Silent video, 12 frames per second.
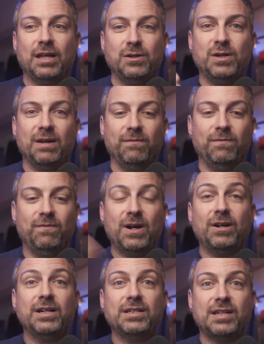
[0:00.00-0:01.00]
that you get
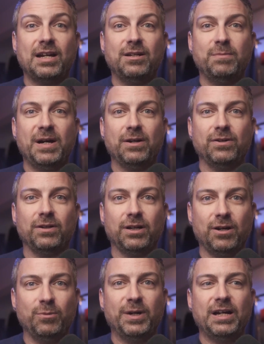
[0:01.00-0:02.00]
very excited about, you're
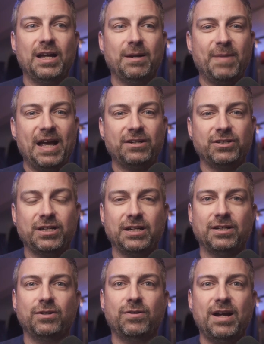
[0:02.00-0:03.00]
like, oh my god, I'm actually
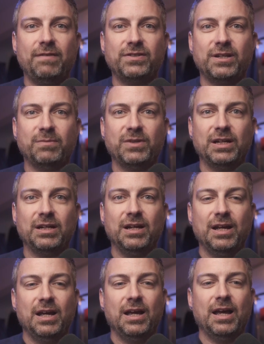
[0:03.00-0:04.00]
getting to craft
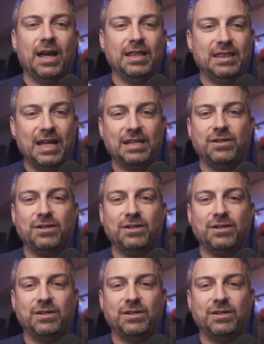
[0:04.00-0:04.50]
something, and